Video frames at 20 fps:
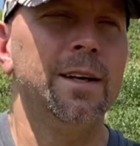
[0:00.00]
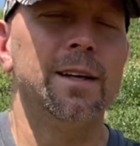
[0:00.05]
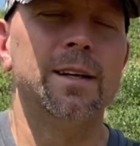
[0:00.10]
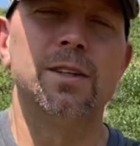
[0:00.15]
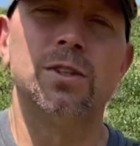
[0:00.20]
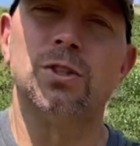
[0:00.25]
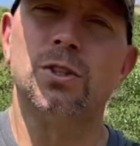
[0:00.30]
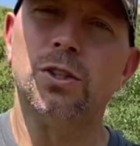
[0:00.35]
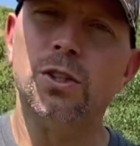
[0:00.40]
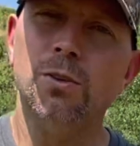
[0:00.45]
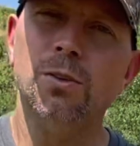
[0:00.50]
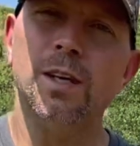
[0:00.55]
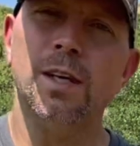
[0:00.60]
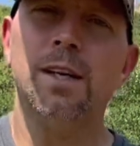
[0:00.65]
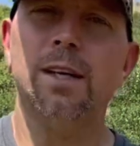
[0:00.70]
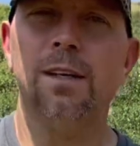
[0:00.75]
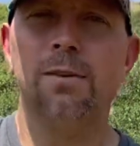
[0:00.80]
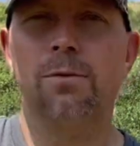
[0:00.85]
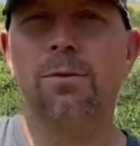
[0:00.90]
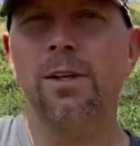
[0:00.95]
shooting
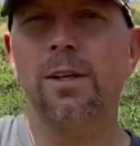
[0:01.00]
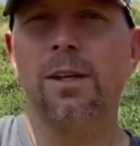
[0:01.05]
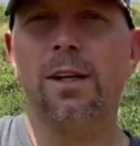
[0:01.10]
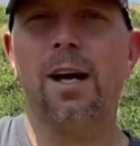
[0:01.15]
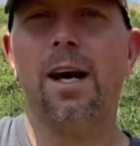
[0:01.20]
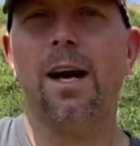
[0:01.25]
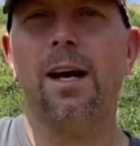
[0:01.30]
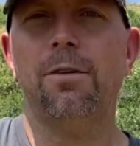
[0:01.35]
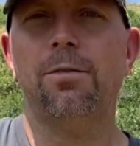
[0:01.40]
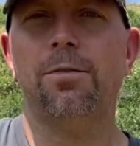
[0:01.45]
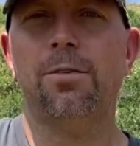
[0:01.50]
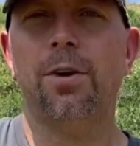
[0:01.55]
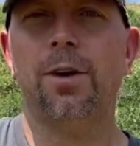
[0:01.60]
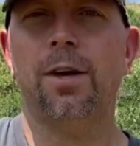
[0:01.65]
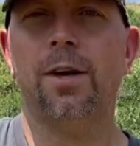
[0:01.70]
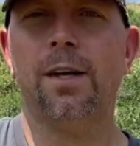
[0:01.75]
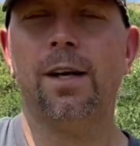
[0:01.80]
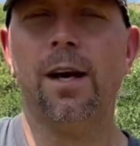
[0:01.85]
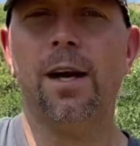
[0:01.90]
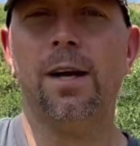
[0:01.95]
it in real life
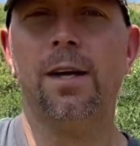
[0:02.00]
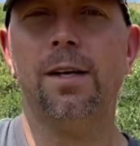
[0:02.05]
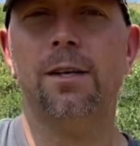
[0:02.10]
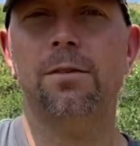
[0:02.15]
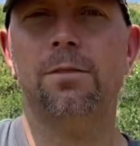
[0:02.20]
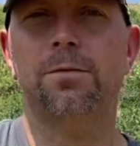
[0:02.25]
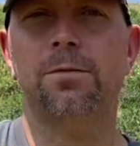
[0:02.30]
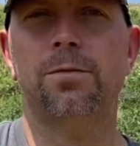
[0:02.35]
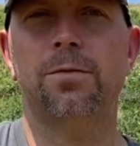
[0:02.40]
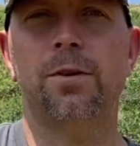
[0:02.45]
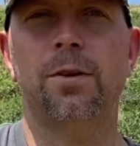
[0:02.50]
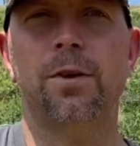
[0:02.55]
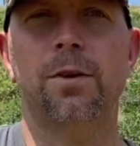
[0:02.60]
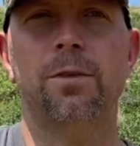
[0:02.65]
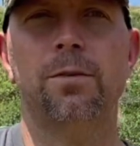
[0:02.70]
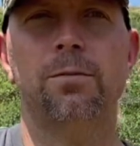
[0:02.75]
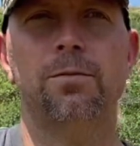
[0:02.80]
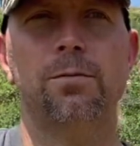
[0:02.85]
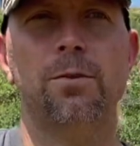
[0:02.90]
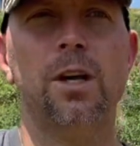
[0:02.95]
kind of
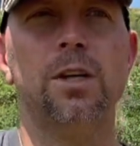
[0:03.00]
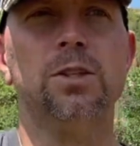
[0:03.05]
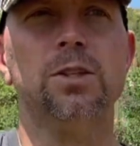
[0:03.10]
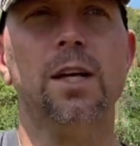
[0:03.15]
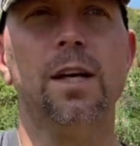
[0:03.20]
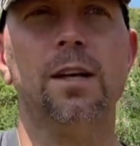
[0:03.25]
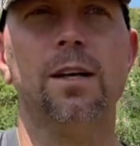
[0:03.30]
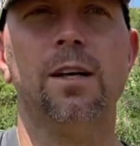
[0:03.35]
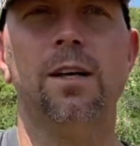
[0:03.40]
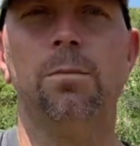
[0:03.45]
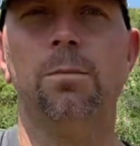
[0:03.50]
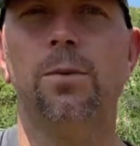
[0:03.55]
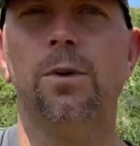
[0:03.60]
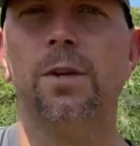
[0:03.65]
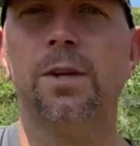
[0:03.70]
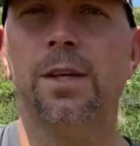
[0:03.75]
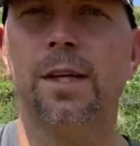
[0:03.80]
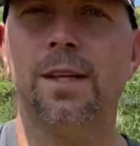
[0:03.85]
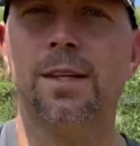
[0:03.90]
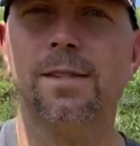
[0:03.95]
flushed out a couple of
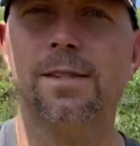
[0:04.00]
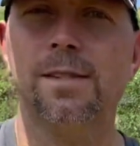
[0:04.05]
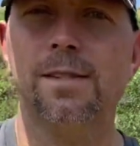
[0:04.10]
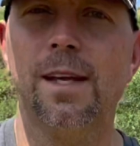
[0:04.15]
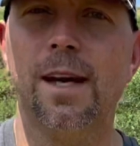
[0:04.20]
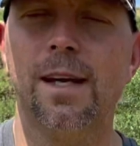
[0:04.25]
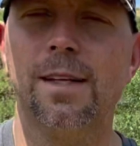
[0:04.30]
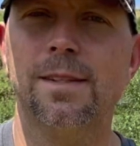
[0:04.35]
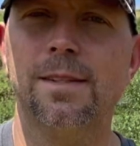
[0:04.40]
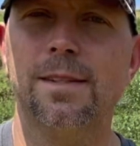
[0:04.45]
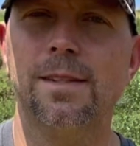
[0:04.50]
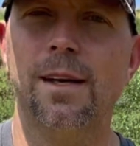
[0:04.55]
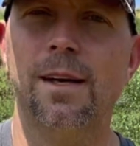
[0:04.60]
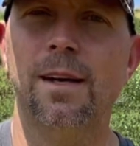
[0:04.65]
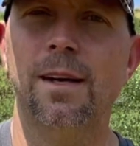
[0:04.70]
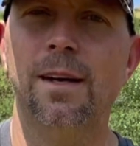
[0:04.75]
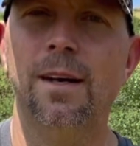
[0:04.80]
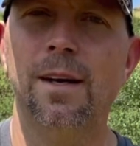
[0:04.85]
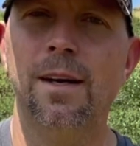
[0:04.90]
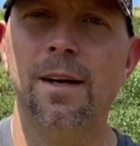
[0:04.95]
things that
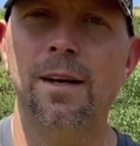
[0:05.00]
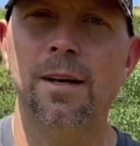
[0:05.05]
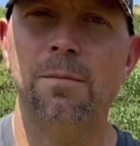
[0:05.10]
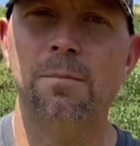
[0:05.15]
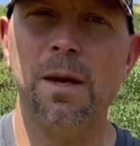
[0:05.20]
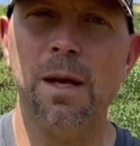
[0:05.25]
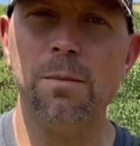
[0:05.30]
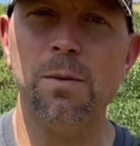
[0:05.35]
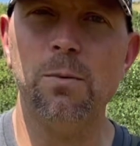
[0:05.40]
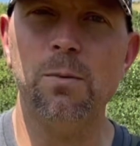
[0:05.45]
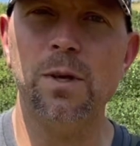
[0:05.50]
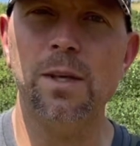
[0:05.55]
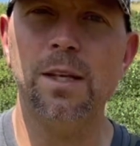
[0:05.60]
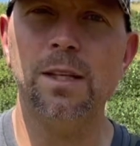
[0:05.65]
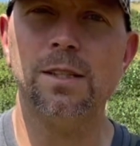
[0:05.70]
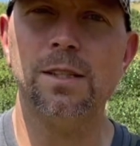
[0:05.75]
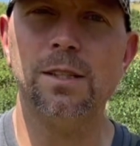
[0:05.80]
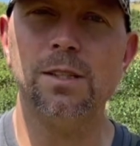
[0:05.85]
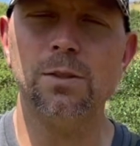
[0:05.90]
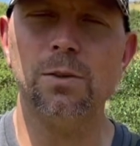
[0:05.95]
maybe we
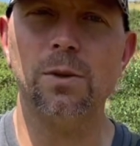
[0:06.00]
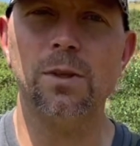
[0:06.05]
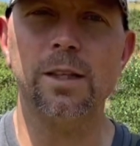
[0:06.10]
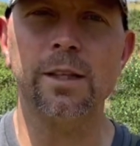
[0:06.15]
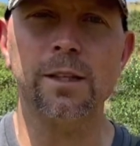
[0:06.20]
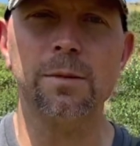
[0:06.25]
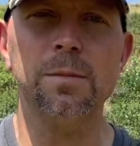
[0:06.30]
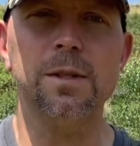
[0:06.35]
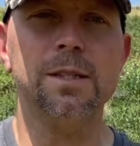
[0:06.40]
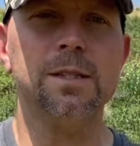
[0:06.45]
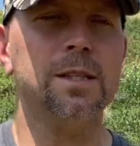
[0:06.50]
need to do a little bit